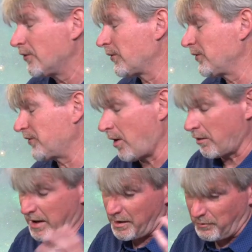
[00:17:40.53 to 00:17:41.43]
So we said
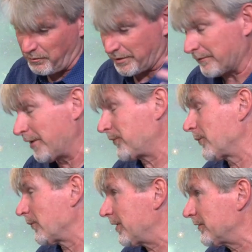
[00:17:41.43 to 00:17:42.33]
okay, we'll wear a
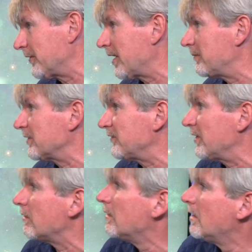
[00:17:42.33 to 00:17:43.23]
respirator, not a big
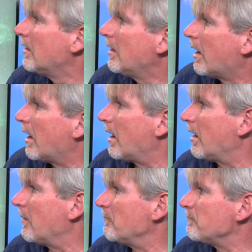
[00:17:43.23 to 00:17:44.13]
deal.
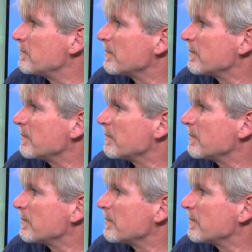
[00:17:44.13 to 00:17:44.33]
Um,